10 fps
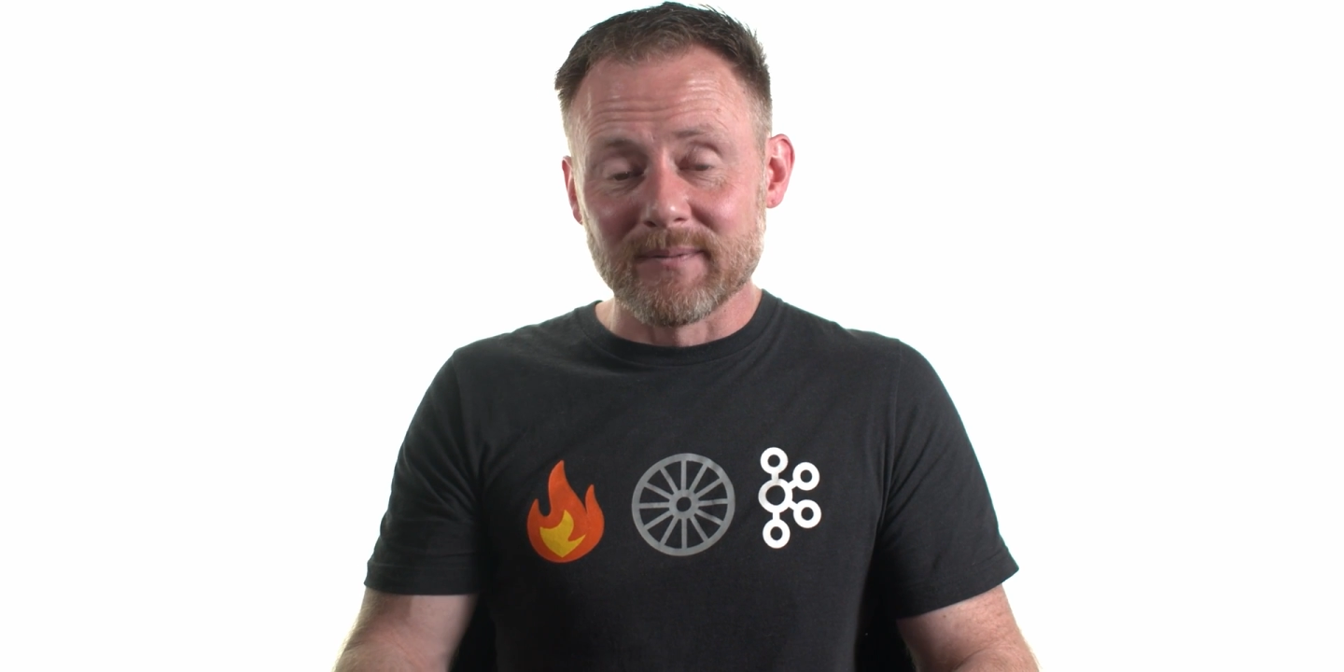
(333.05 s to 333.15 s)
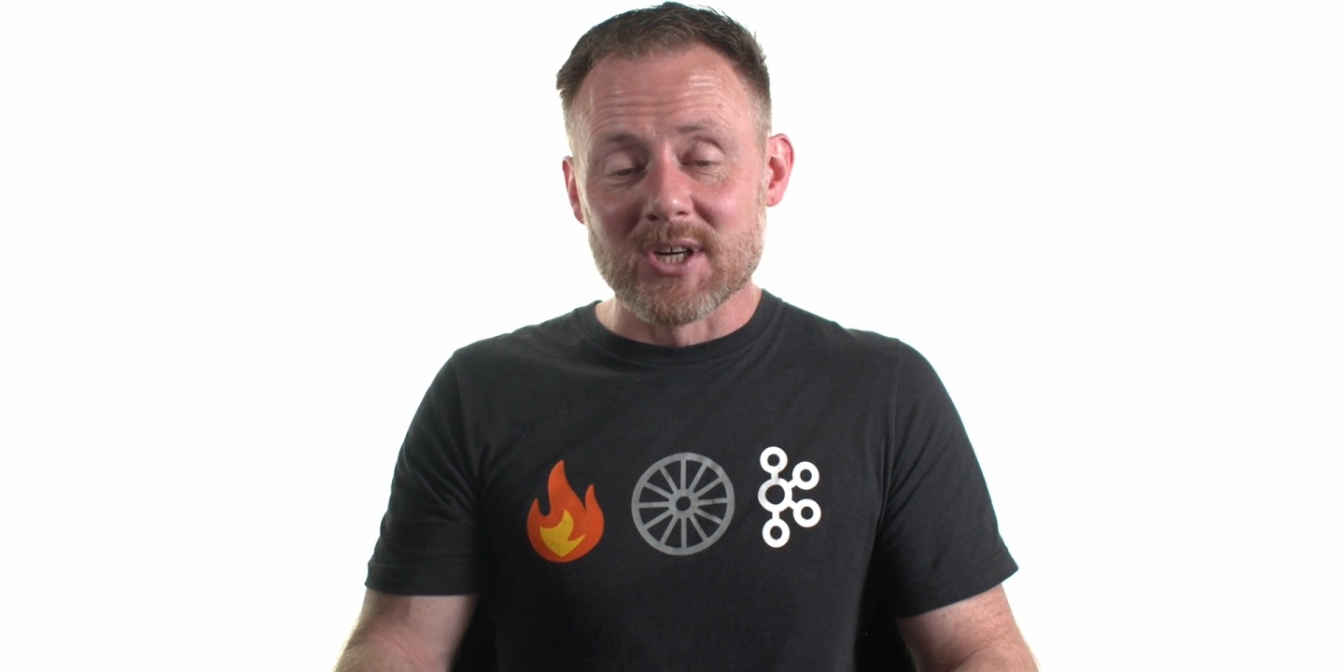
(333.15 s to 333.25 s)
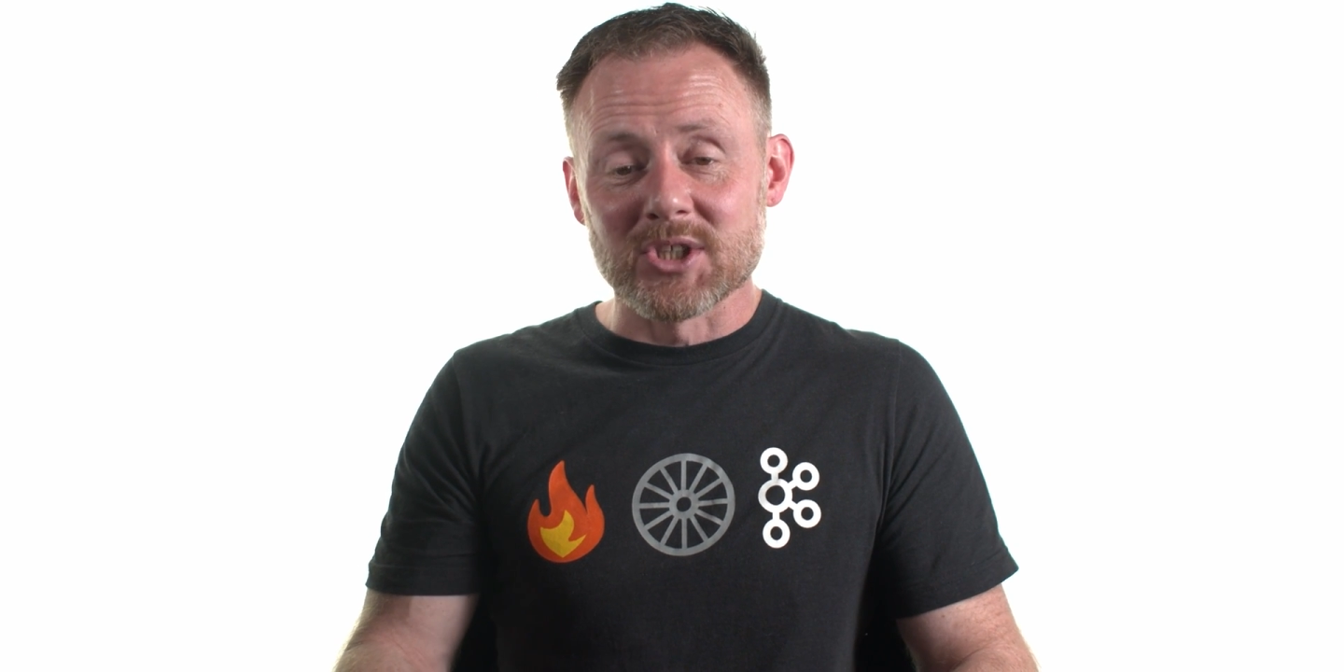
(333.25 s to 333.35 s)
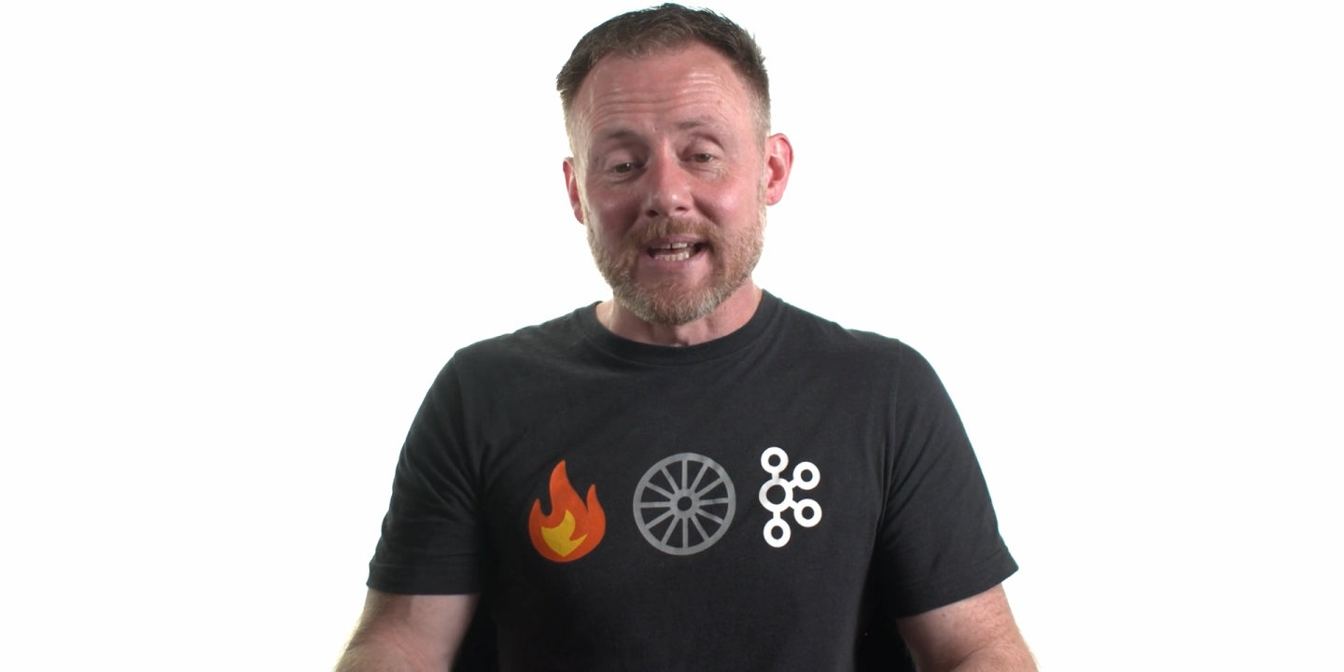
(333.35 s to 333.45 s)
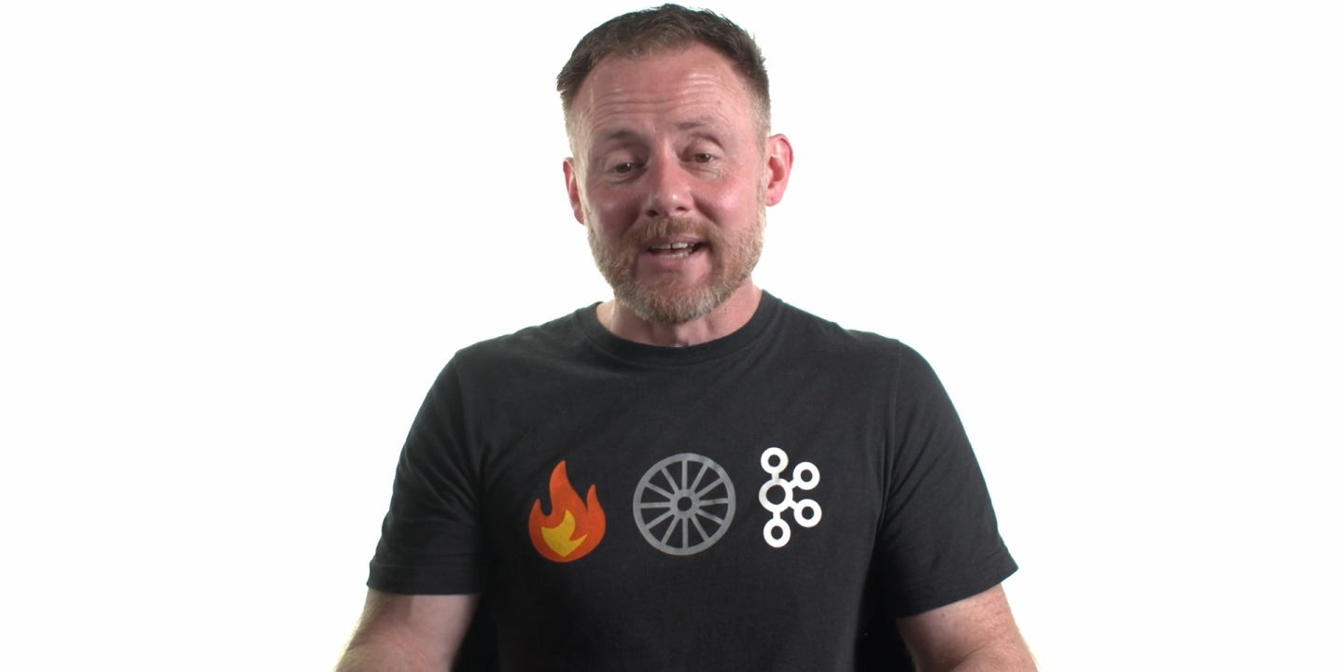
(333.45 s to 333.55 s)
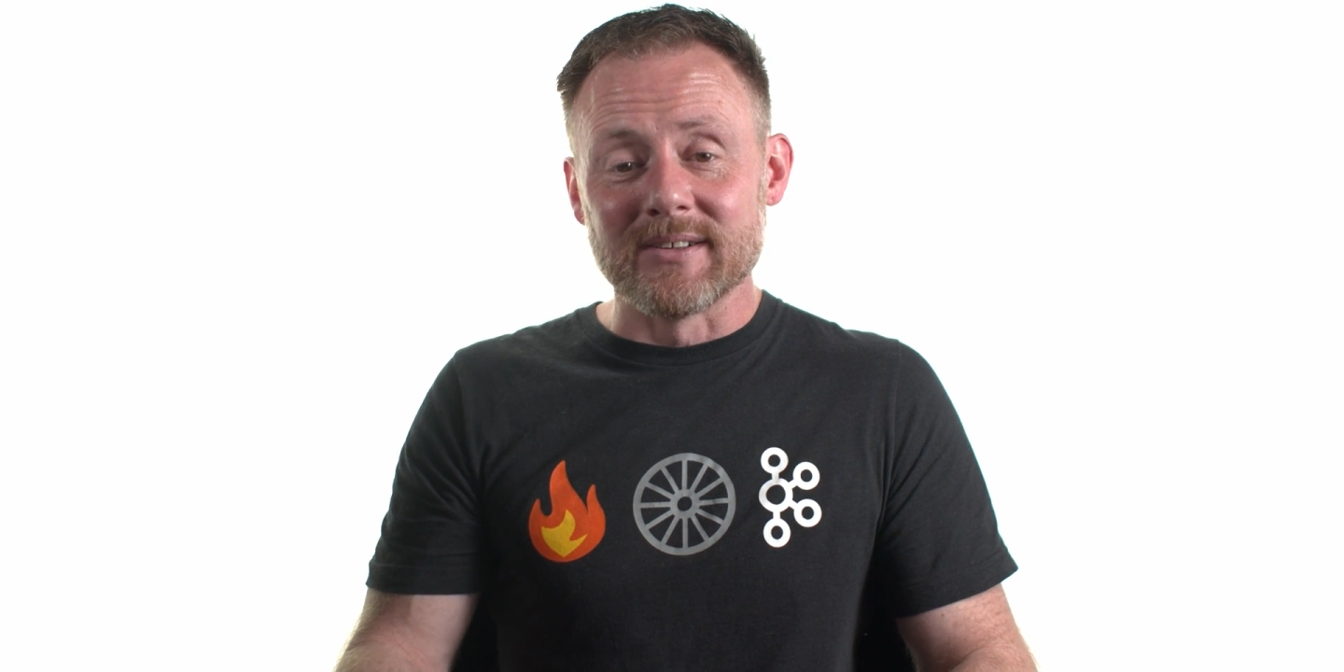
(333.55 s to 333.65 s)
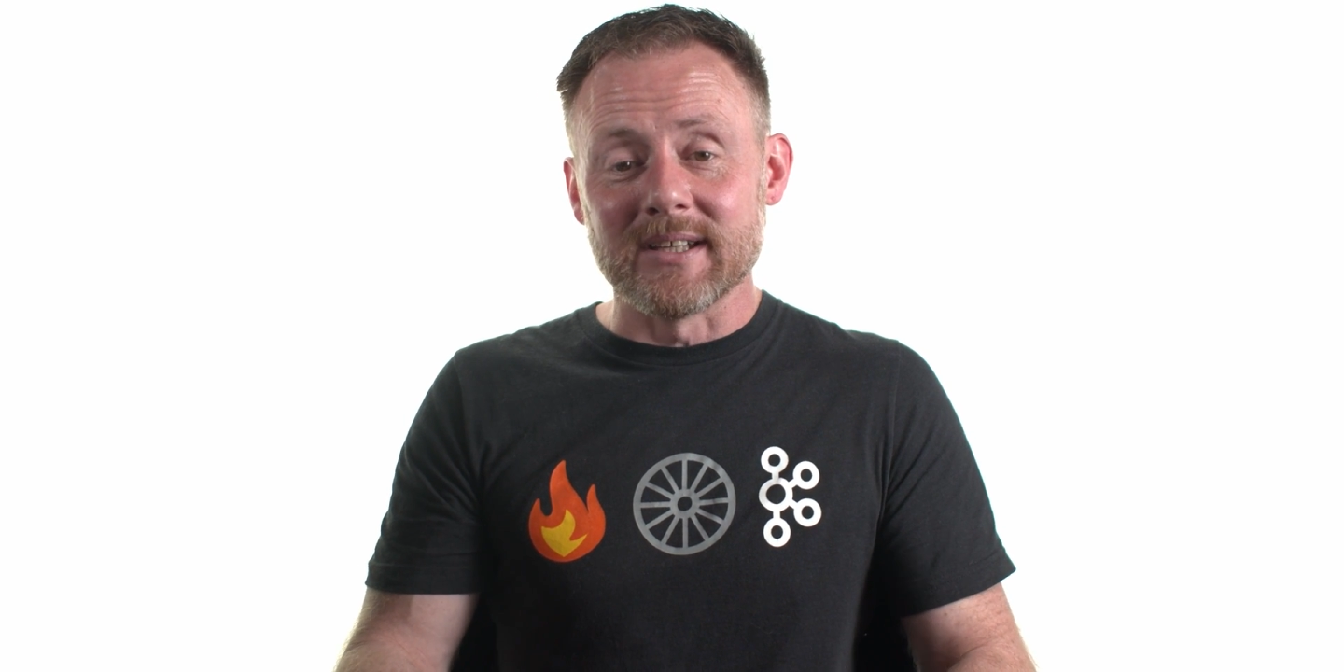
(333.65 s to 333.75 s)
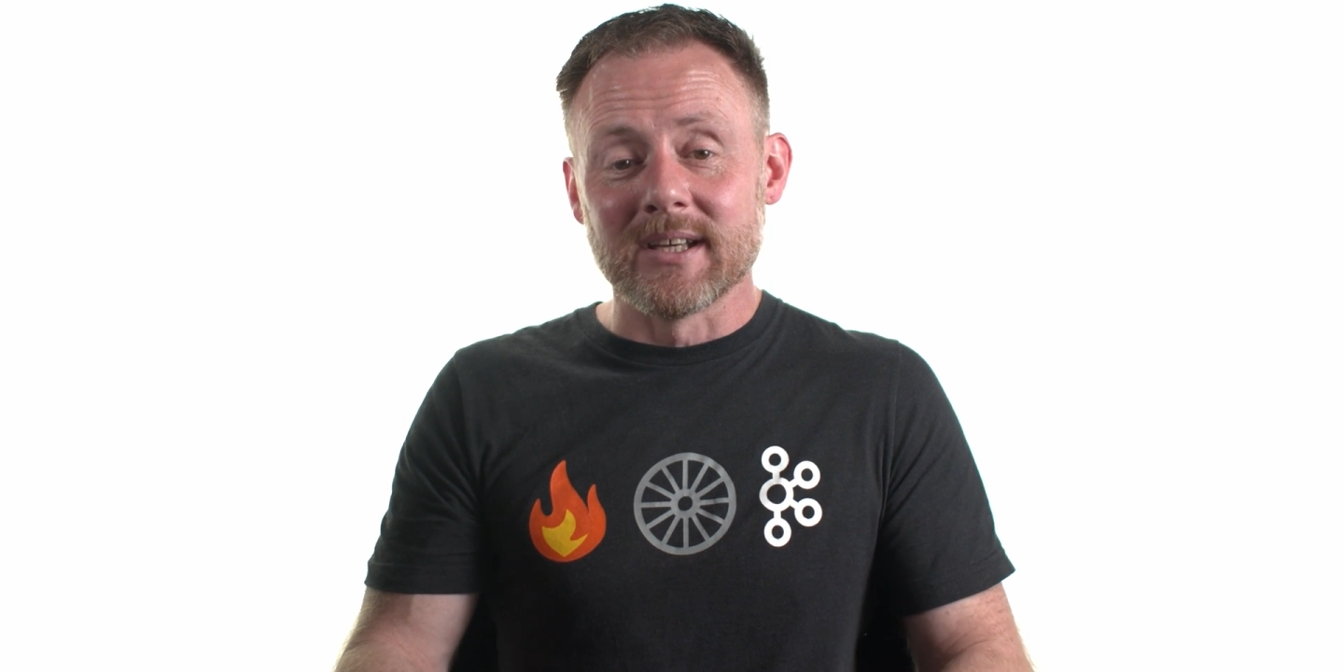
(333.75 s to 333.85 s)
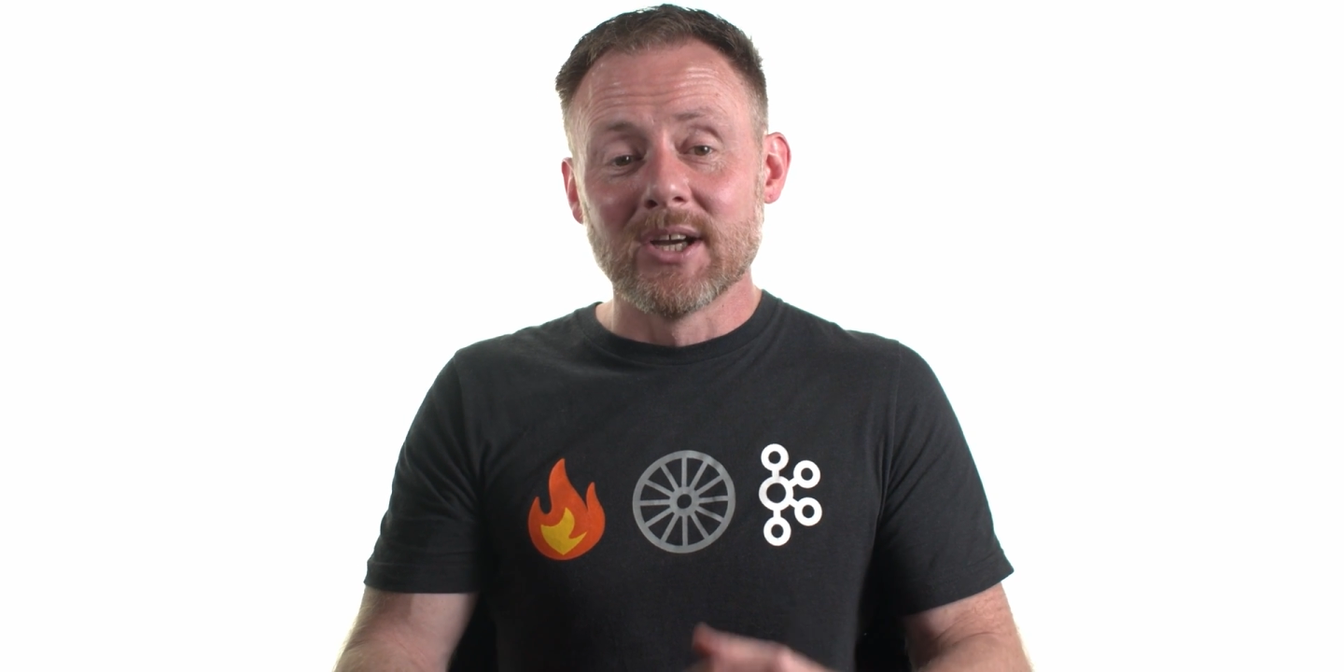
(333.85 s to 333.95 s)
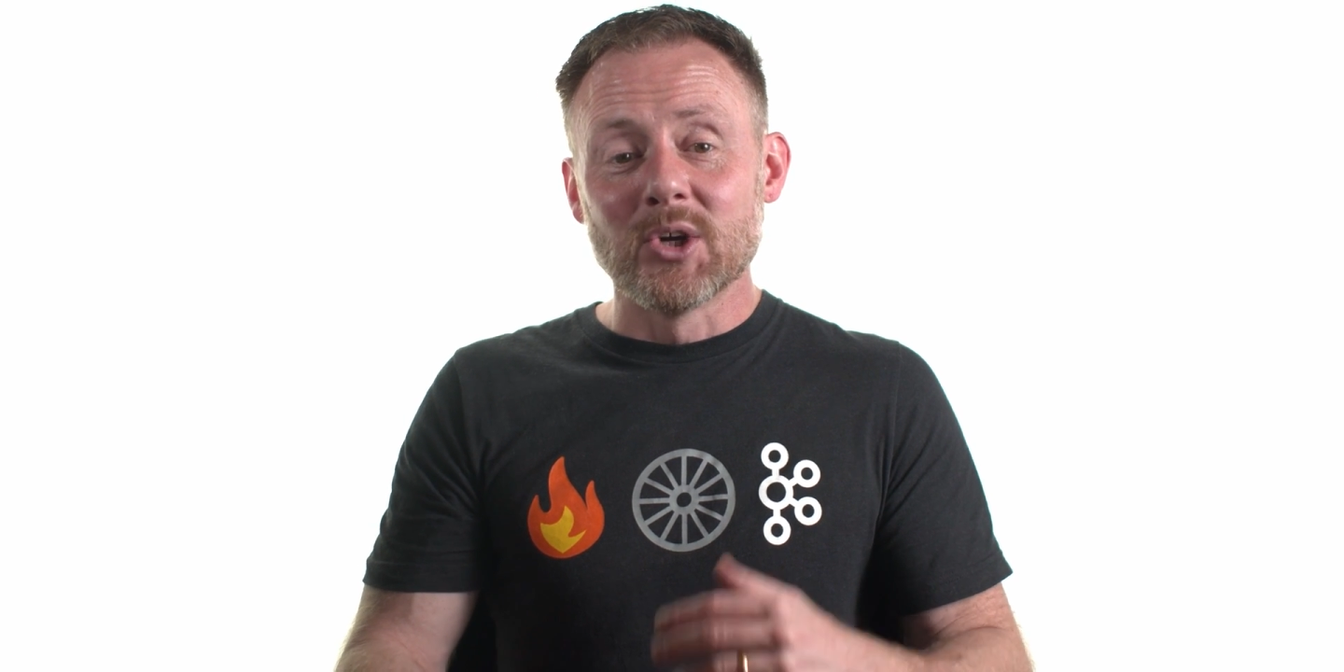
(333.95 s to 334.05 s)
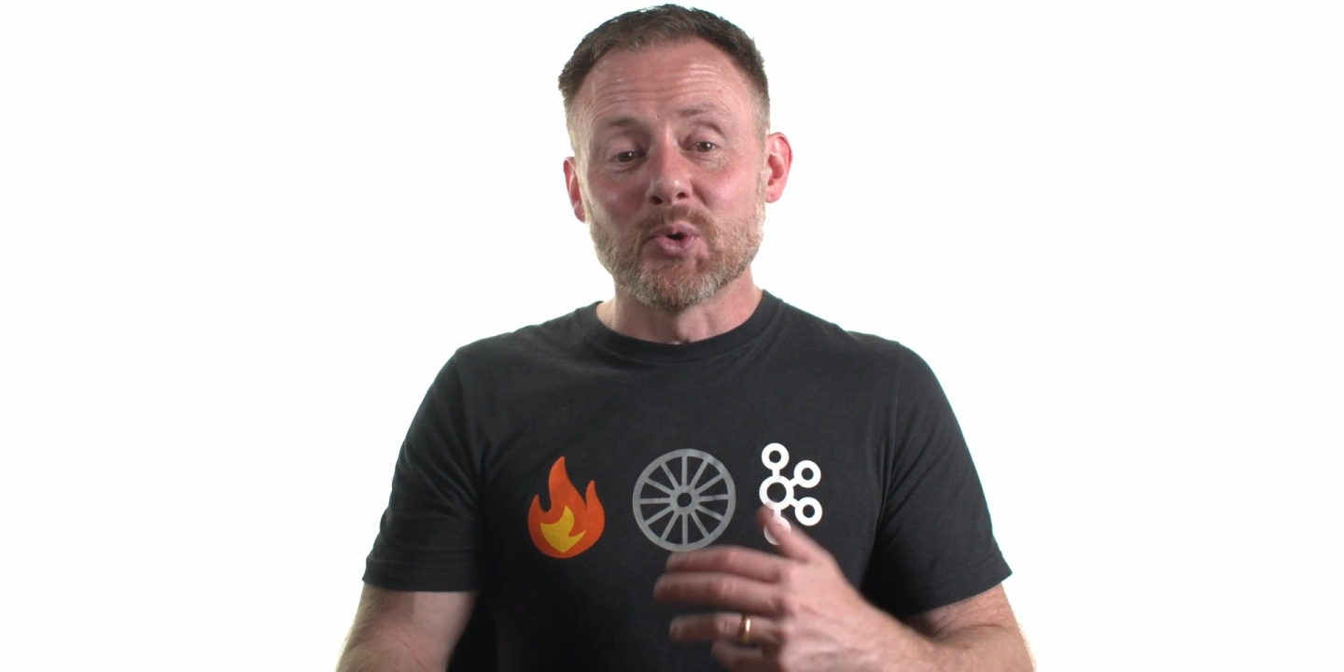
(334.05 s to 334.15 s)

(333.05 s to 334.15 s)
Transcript: functionality